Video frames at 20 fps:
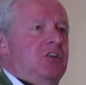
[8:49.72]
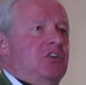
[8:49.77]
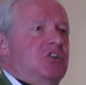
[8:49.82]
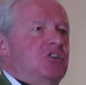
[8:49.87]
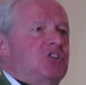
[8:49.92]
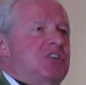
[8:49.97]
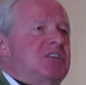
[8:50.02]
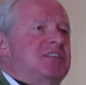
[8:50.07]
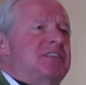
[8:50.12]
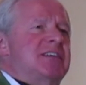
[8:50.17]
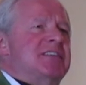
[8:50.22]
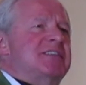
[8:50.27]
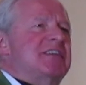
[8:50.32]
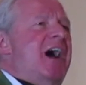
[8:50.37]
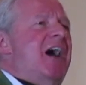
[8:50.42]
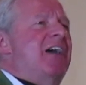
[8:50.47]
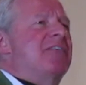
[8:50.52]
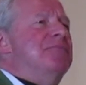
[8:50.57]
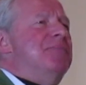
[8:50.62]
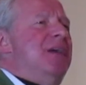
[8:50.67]
she says,
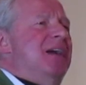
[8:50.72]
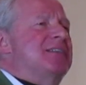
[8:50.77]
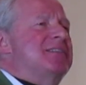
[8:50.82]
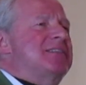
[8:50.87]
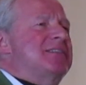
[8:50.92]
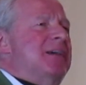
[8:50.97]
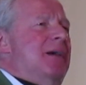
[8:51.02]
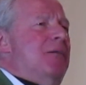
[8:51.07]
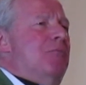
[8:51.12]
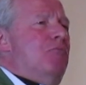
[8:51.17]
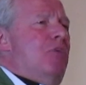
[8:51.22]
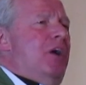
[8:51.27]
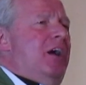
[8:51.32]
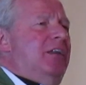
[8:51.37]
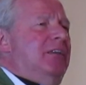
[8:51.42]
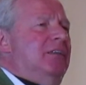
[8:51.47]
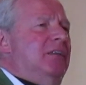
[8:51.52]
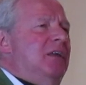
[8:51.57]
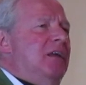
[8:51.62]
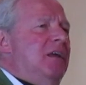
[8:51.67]
I've met
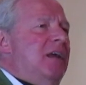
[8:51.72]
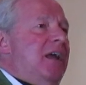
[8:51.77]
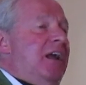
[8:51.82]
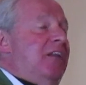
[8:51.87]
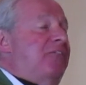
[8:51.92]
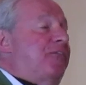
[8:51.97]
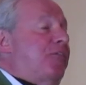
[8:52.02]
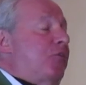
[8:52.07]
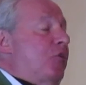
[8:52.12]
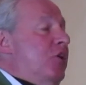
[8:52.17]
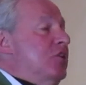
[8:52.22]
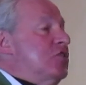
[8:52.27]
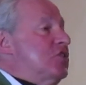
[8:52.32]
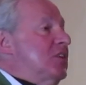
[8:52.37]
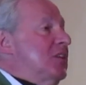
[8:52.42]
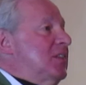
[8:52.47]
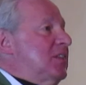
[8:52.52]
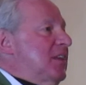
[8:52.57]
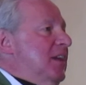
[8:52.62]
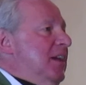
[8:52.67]
someone, at first
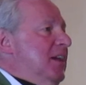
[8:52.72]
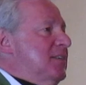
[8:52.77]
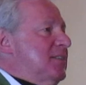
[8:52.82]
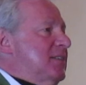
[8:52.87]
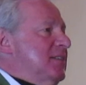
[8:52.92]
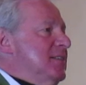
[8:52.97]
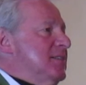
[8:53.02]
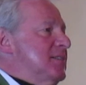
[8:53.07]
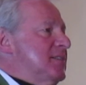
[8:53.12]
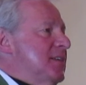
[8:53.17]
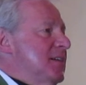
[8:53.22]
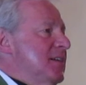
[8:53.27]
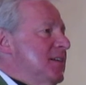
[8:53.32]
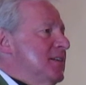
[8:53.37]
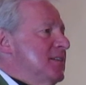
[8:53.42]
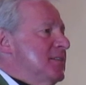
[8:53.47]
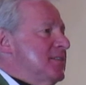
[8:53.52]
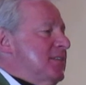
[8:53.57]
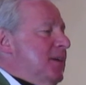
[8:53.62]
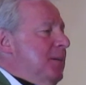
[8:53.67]
she thinks he's
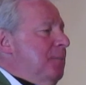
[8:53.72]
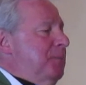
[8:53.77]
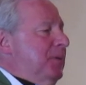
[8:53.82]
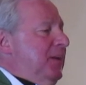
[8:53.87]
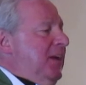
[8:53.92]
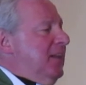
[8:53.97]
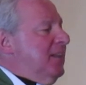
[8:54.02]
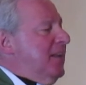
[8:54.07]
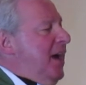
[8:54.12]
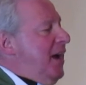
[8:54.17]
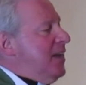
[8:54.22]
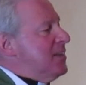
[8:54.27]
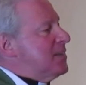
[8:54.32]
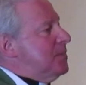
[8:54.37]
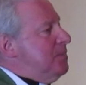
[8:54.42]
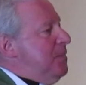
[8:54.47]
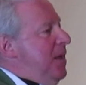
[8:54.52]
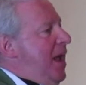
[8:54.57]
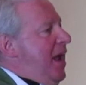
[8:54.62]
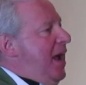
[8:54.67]
simply a nice
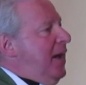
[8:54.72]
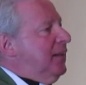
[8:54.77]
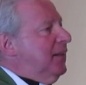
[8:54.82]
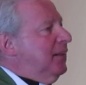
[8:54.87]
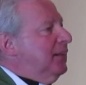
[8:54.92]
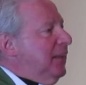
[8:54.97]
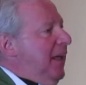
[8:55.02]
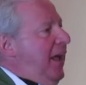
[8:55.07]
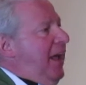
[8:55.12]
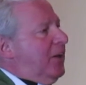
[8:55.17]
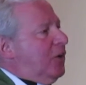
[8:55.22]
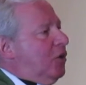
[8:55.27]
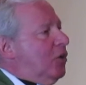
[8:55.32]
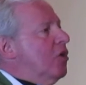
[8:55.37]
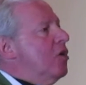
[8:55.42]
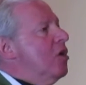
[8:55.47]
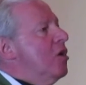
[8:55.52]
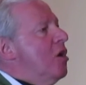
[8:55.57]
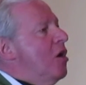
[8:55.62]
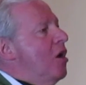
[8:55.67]
man and
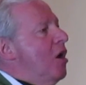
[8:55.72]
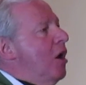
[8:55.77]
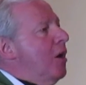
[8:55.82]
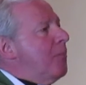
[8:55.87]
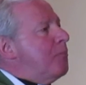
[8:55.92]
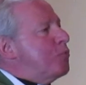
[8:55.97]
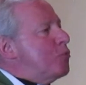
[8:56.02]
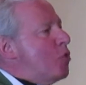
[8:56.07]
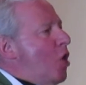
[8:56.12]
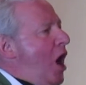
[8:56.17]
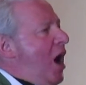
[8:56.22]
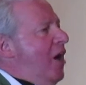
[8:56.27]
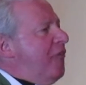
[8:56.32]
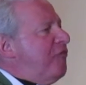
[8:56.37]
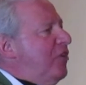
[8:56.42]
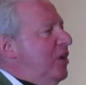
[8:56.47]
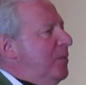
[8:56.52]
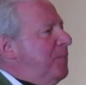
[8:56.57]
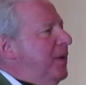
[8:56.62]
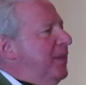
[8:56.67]
later a
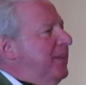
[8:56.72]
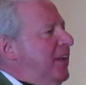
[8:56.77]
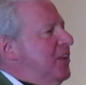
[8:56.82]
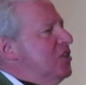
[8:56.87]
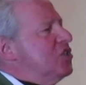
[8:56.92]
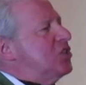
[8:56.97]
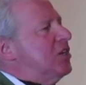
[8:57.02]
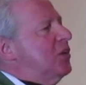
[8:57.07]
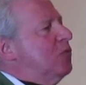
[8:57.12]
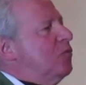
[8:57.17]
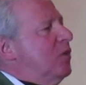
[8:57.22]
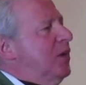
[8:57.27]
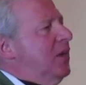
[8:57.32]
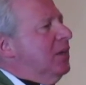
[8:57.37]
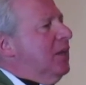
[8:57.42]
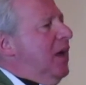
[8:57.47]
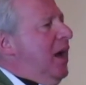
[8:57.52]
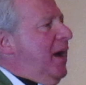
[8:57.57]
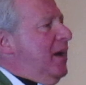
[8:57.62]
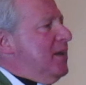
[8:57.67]
prophet, but then she
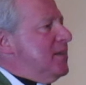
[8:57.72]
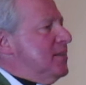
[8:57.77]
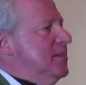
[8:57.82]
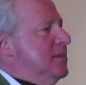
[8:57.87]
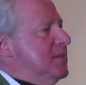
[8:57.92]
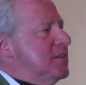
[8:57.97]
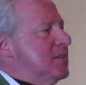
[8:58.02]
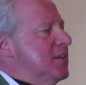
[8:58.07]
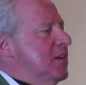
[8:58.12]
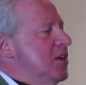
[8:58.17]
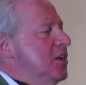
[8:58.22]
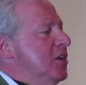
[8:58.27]
realizes